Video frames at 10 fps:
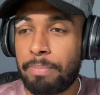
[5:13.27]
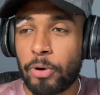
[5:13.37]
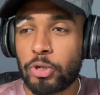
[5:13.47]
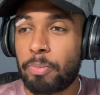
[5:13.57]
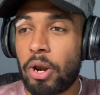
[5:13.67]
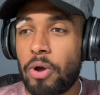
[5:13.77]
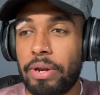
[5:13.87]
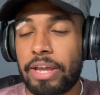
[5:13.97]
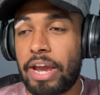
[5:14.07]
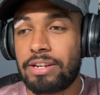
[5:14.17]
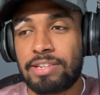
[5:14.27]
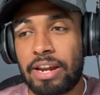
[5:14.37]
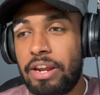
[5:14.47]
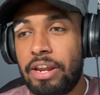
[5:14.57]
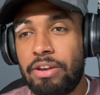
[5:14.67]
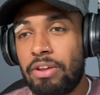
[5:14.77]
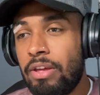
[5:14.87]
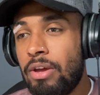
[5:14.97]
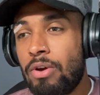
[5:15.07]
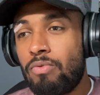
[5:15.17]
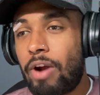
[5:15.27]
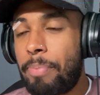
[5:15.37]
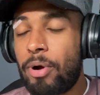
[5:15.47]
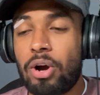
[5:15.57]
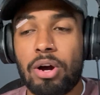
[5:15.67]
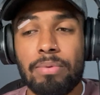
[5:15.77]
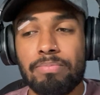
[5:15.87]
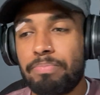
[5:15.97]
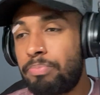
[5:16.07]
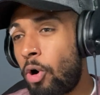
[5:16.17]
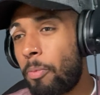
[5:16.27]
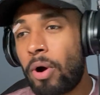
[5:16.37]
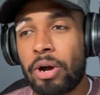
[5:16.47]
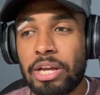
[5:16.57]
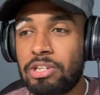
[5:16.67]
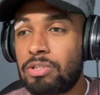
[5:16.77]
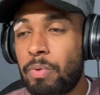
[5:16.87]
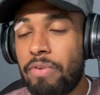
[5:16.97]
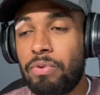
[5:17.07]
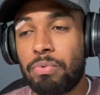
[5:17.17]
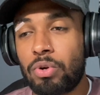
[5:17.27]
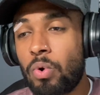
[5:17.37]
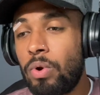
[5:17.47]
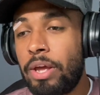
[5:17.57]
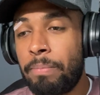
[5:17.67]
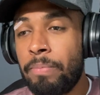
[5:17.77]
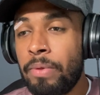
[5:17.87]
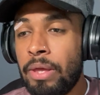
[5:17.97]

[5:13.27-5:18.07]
Post Malone again, talented rapper, pop artist, whatever you want to call him.